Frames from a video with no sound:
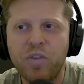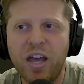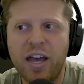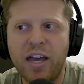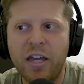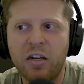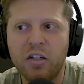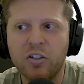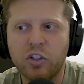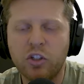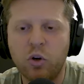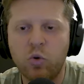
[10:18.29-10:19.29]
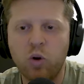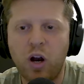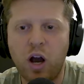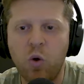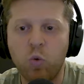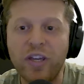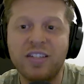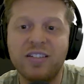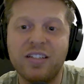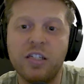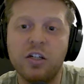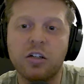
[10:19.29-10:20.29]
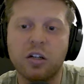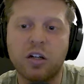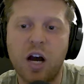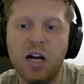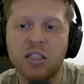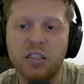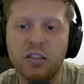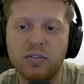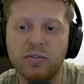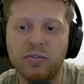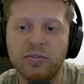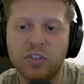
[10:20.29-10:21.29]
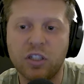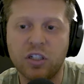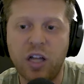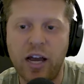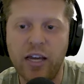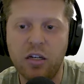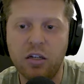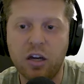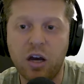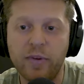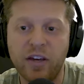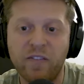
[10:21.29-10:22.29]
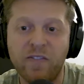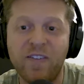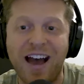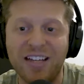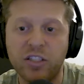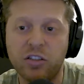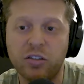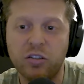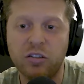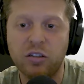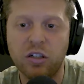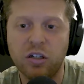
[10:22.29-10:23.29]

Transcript: And so we see her cognitive decline coming faster